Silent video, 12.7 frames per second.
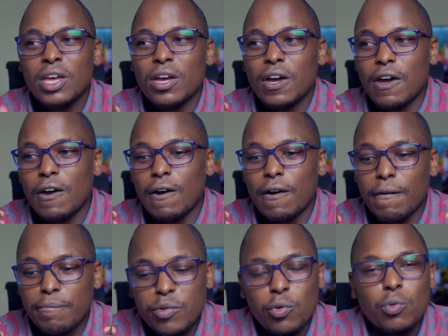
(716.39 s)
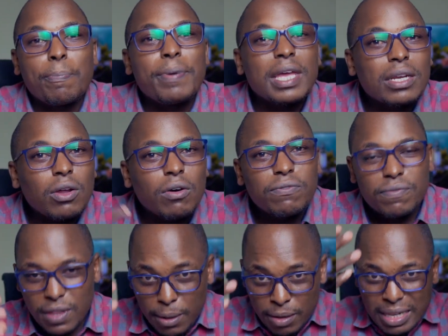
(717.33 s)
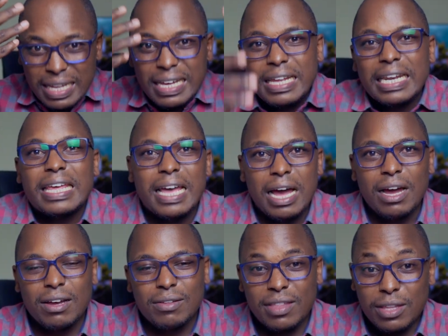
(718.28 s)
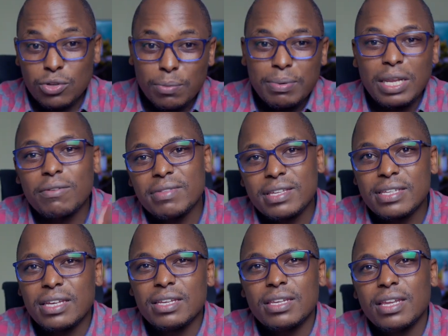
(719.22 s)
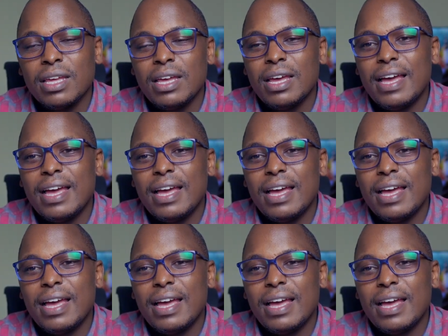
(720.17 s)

You peel off the layer, or the top layer of the skin,